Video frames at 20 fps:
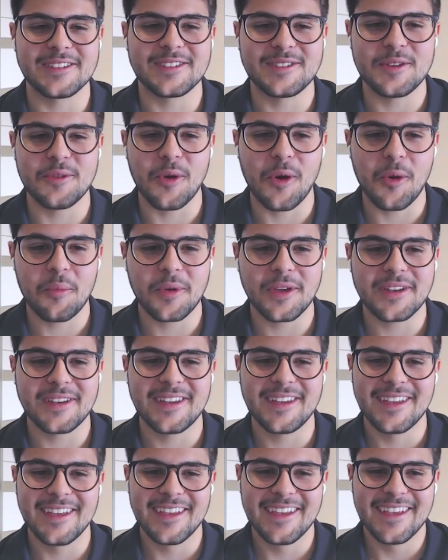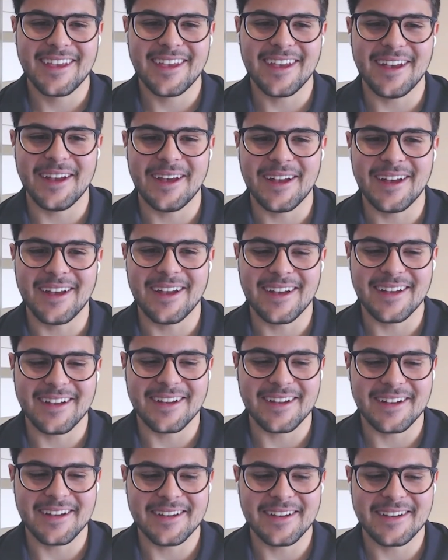still open uh,
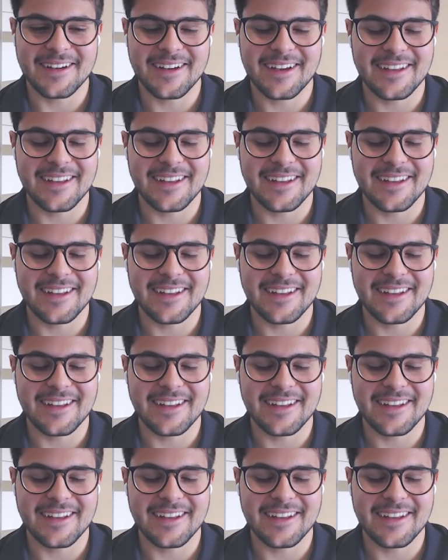uh,